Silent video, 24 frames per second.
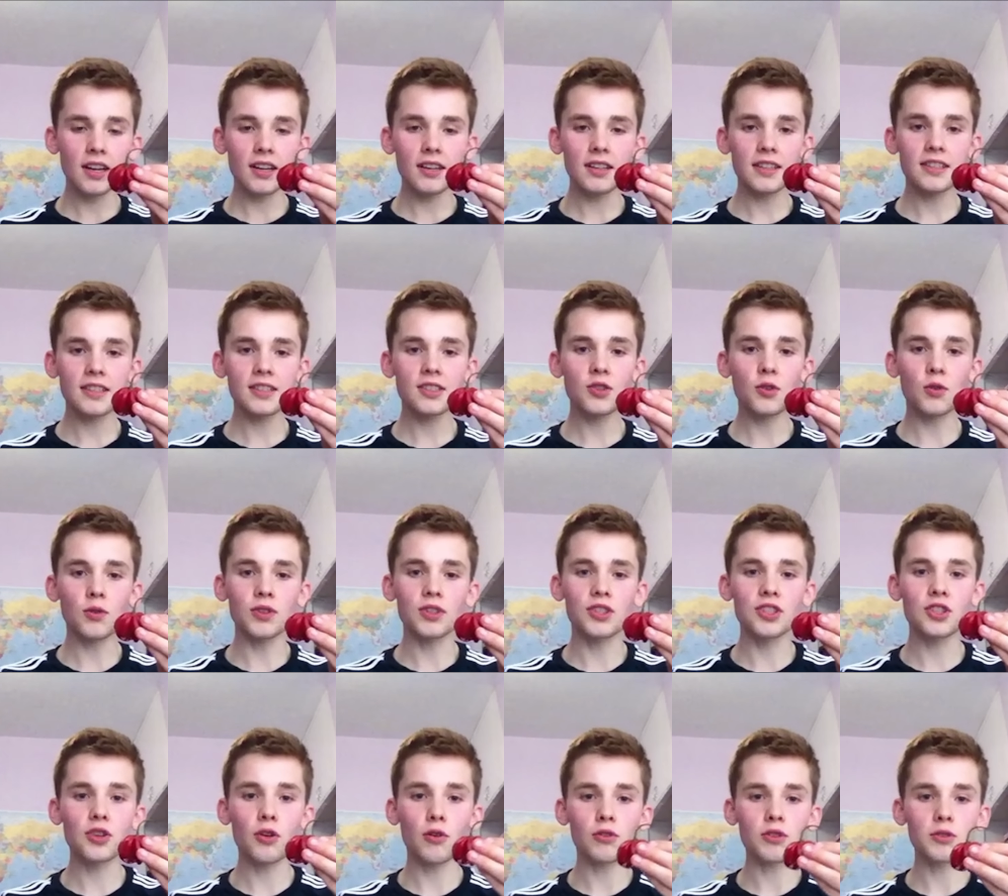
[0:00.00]
Uh, this is called a
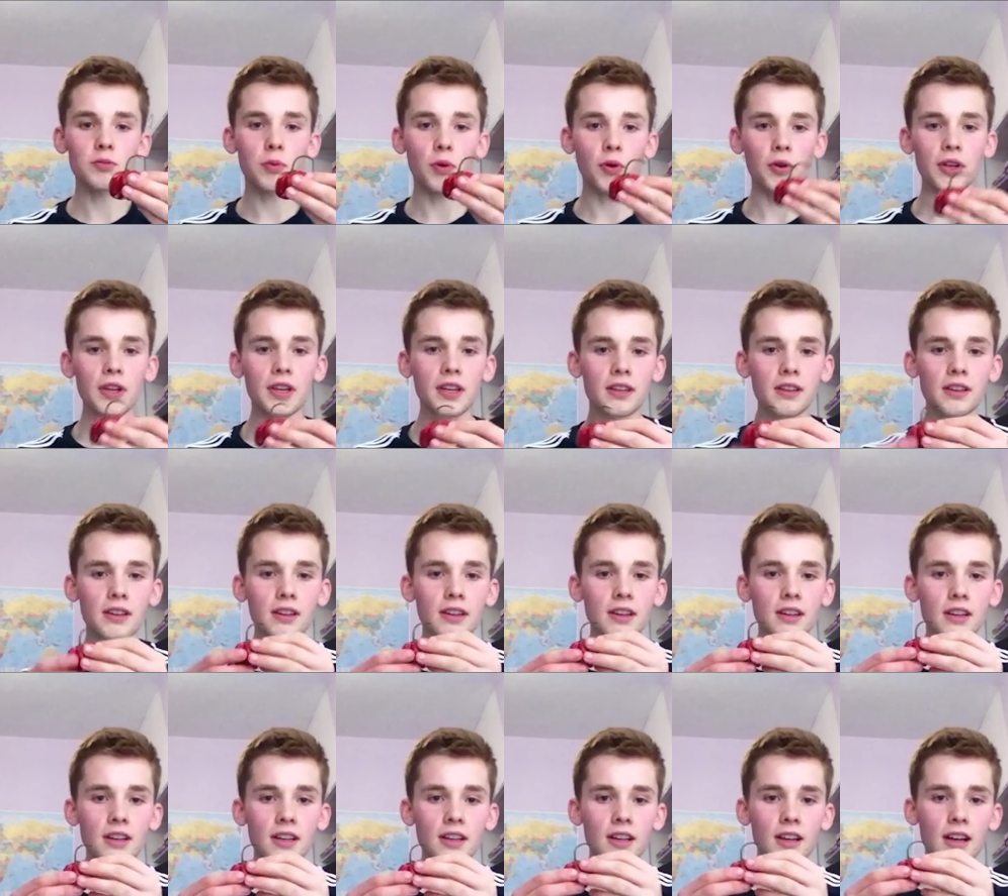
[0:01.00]
Scotch Bonnet.
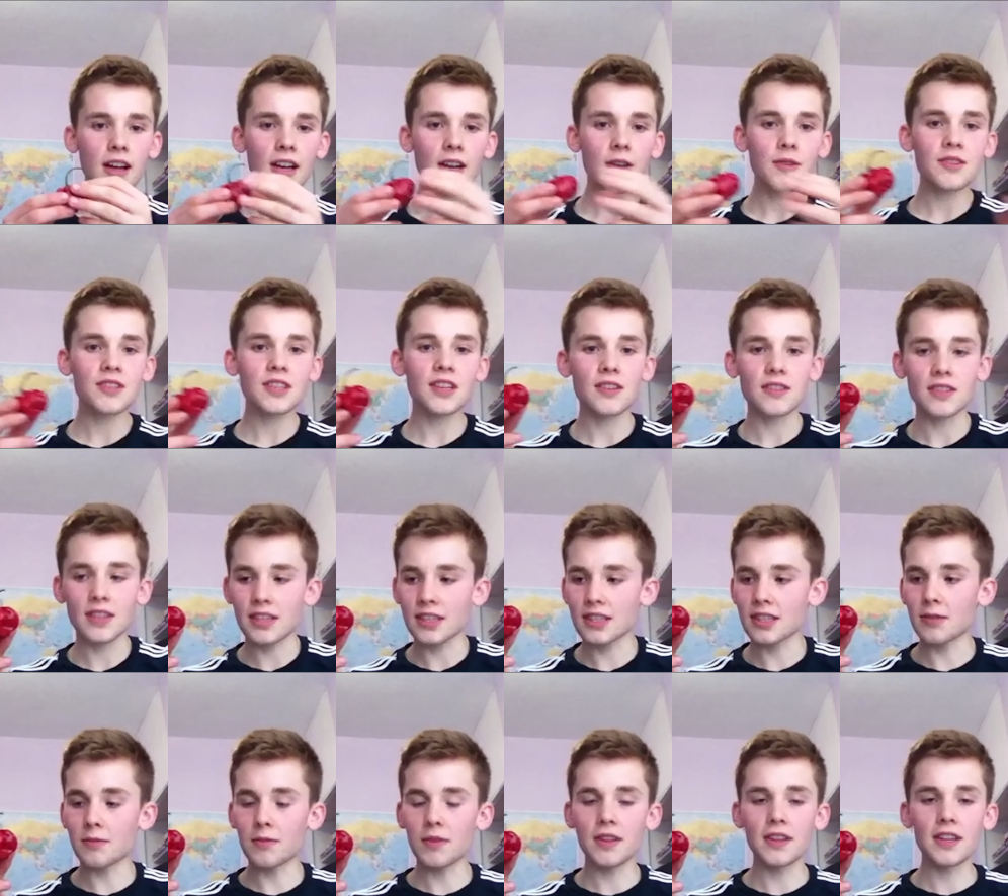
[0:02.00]
I know it sounds like
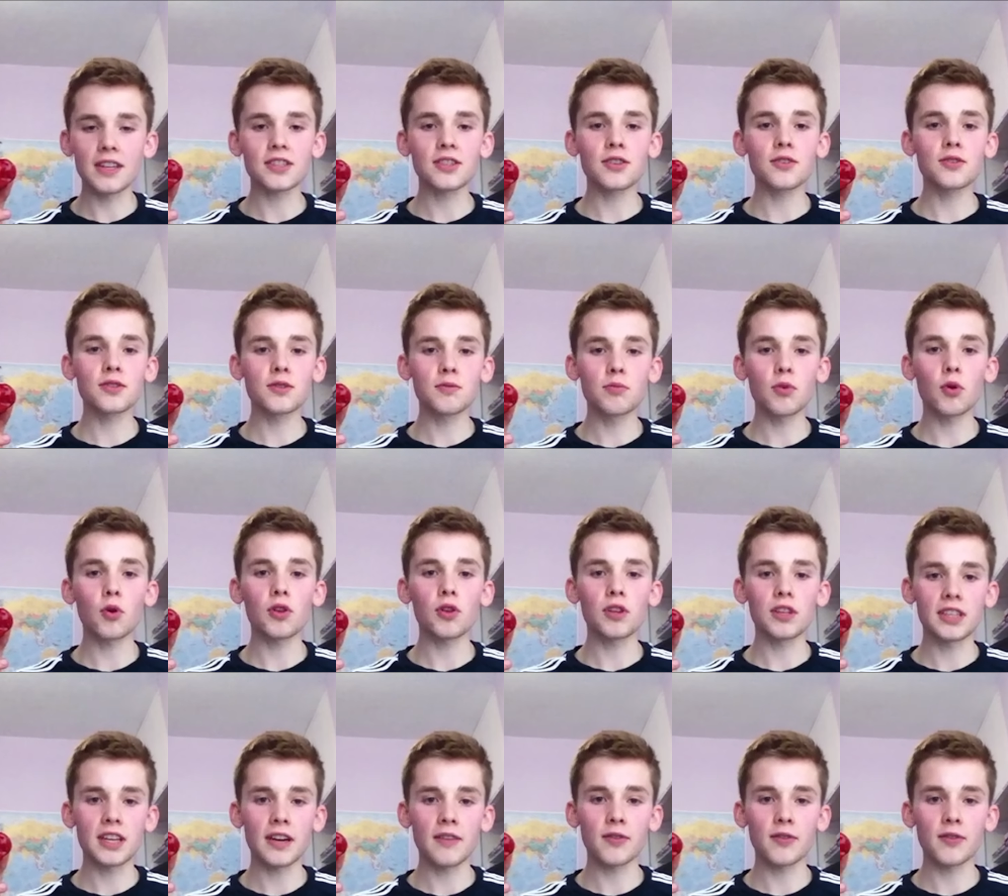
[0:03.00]
something that Susan Boyle would